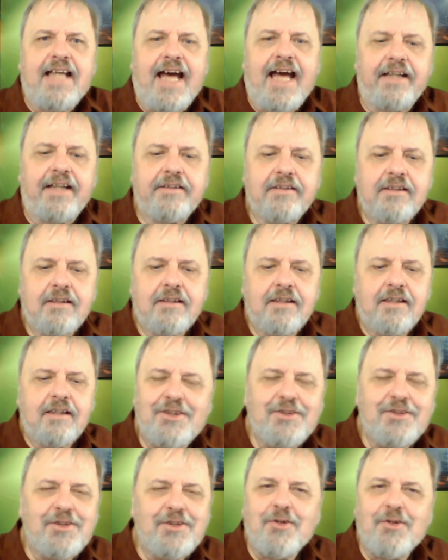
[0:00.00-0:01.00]
that
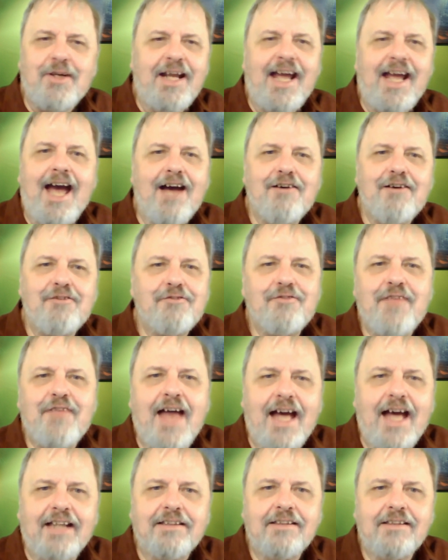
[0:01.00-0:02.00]
you don't have
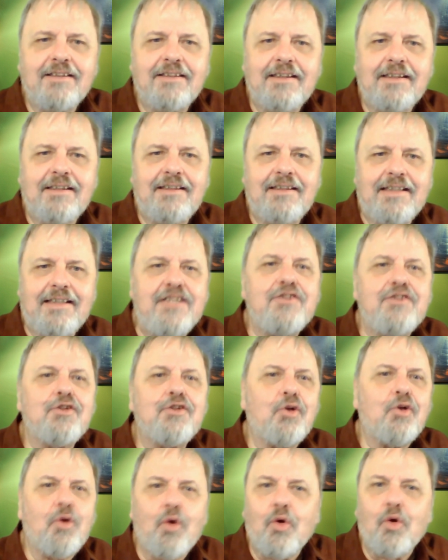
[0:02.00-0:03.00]
that
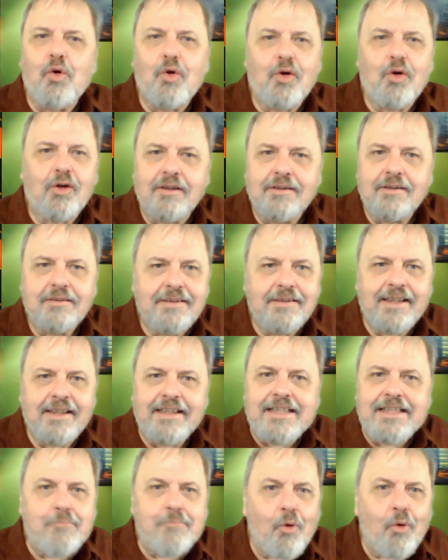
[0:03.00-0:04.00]
either or
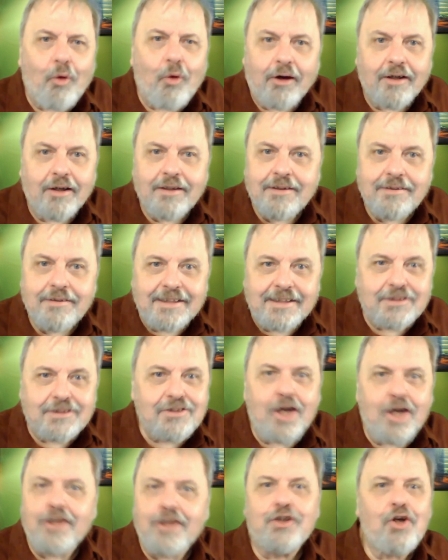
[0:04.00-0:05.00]
anymore
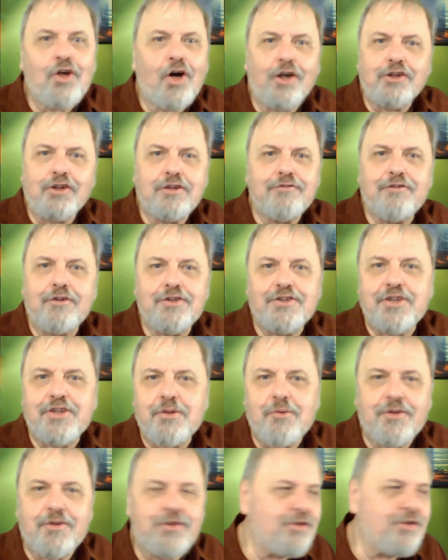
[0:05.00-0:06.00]
it's not a
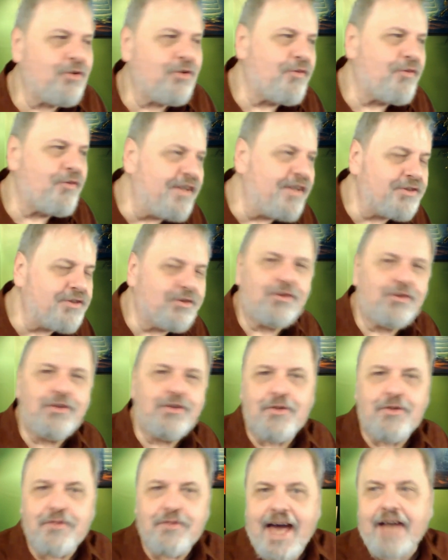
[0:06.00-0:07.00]
controversy whether you're this or
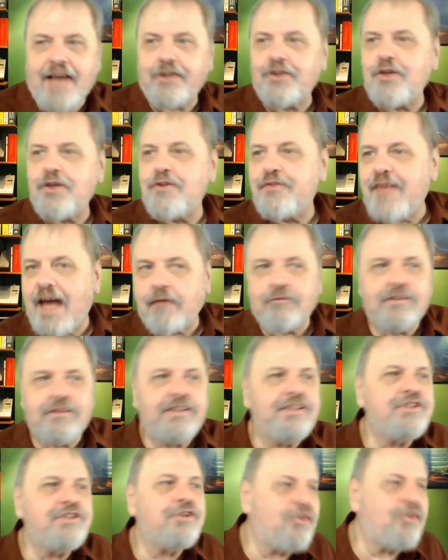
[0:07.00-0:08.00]
you're that or you're that
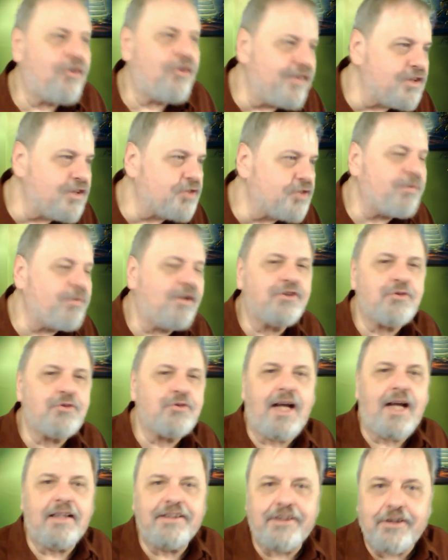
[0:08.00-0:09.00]
religion or this
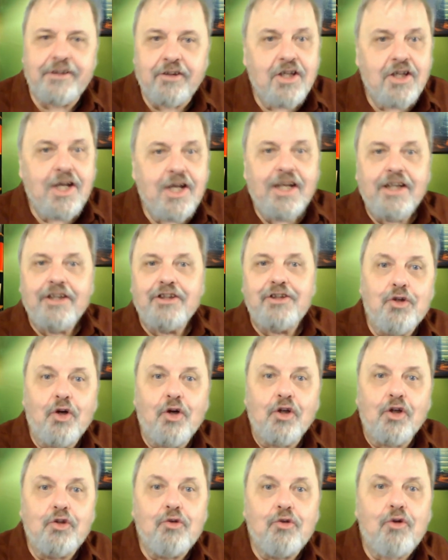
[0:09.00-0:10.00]
spirituality.
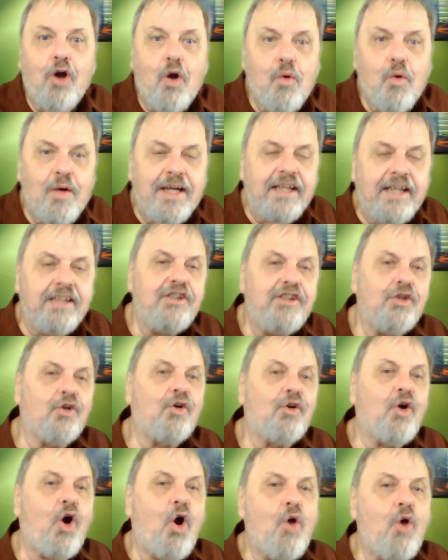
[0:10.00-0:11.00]
You're growing
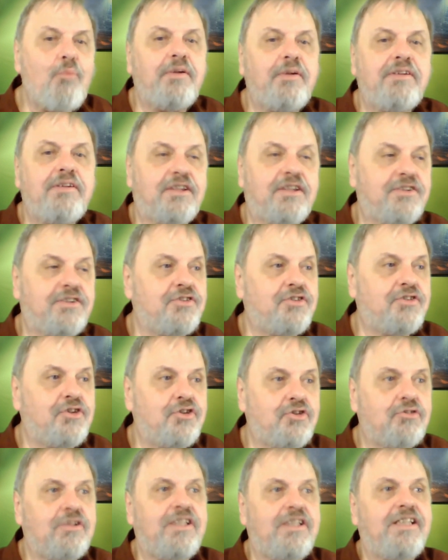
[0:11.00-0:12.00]
your openness
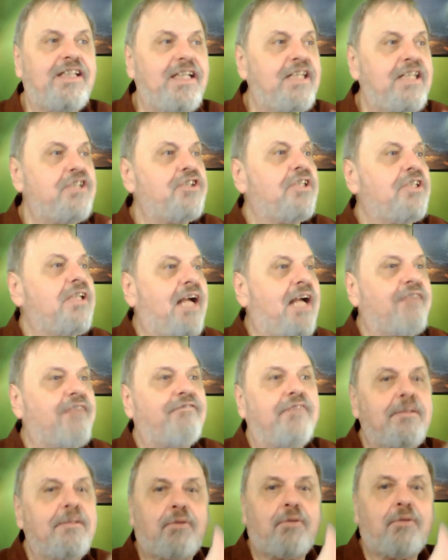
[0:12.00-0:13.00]
to treat each and
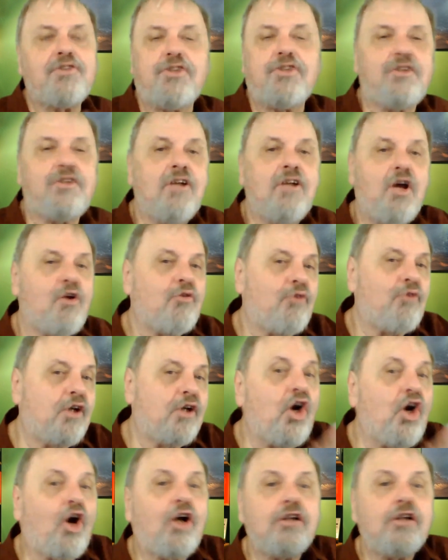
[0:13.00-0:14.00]
every person,
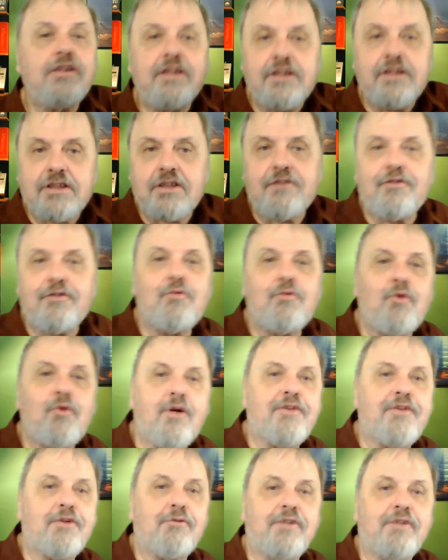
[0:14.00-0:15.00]
regardless of
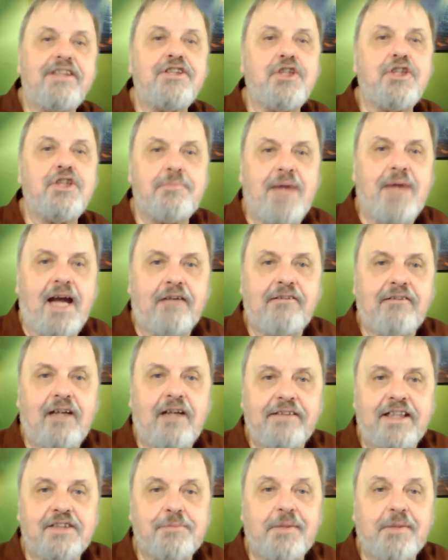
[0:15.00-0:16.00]
where their religious
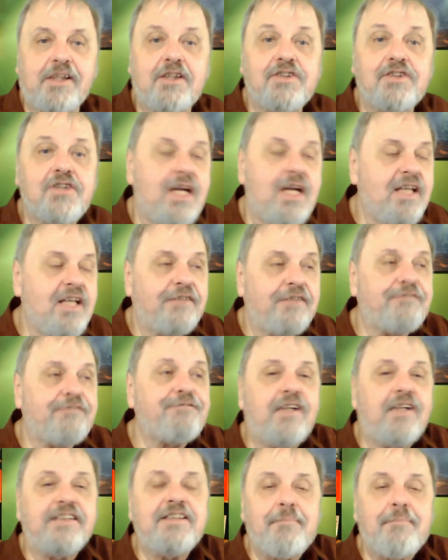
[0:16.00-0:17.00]
background is, because the
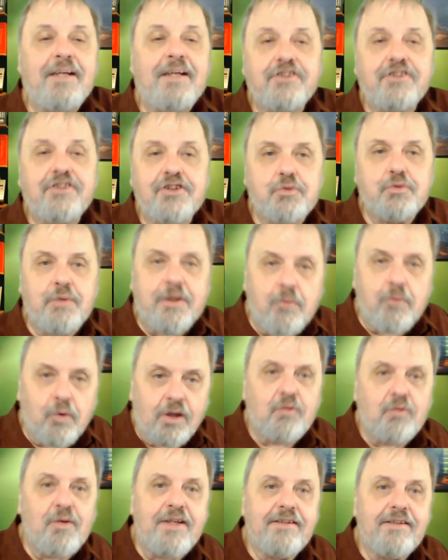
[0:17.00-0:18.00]
fundamentals we
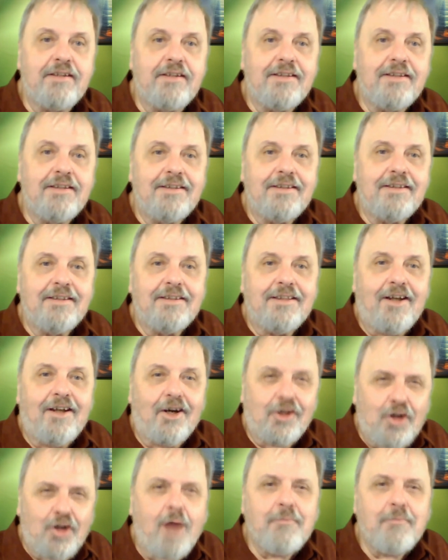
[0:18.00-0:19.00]
work with
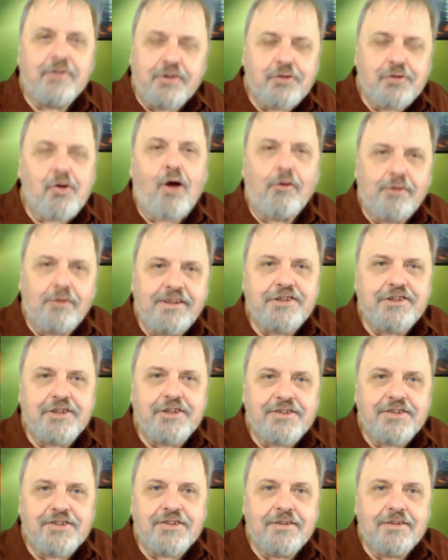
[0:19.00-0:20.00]
are common to all
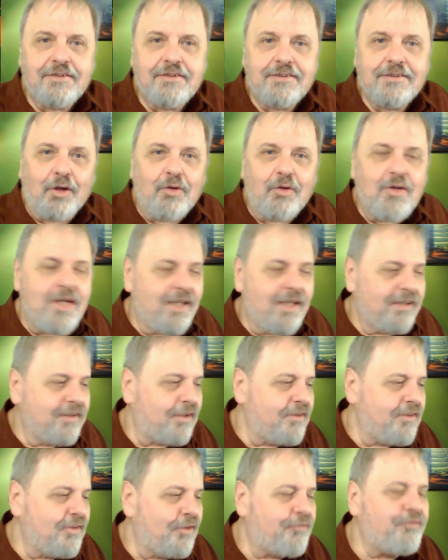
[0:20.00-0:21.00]
religions. You know,
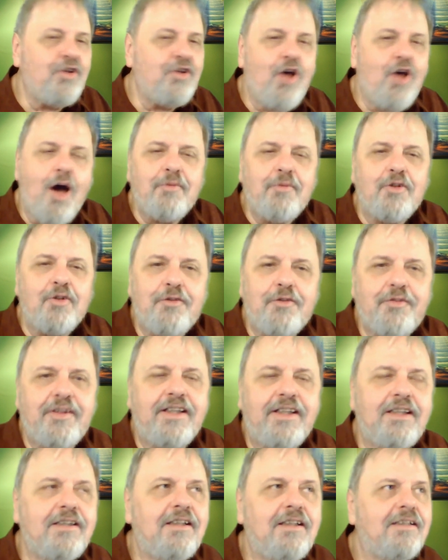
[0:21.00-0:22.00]
the, the phenomenal
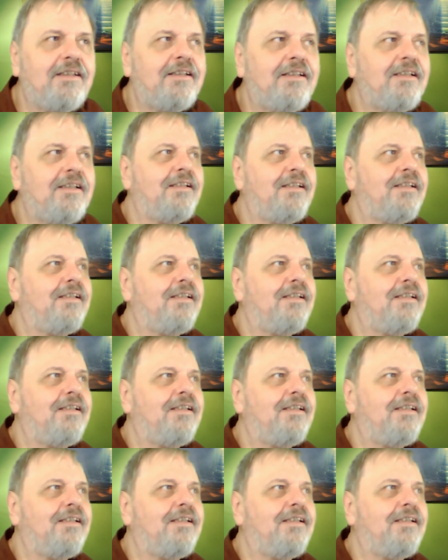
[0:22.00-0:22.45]
thing,